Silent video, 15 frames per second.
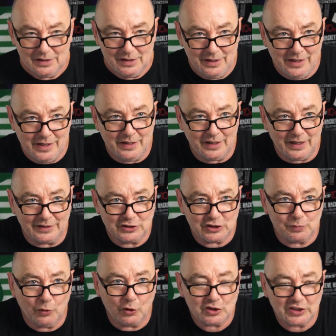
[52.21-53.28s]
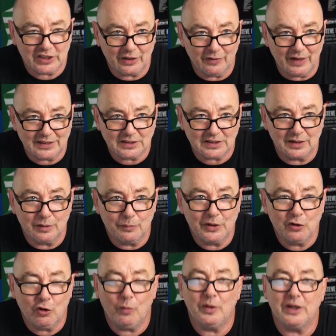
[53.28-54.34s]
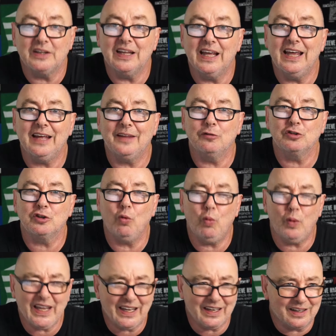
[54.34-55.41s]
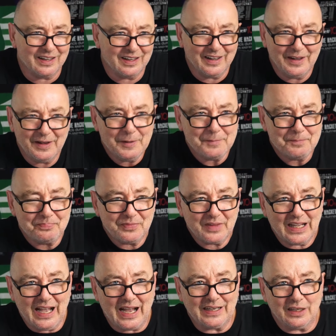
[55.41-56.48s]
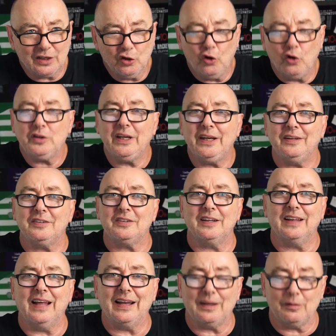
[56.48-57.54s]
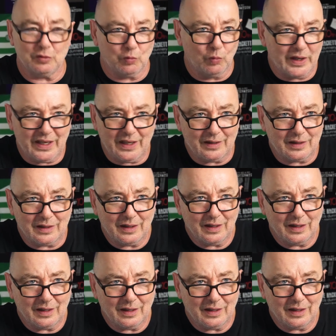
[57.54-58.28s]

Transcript: and smoke cigarettes and there'd be nobody there. And there was a weird kind of loneliness to that. It was weird.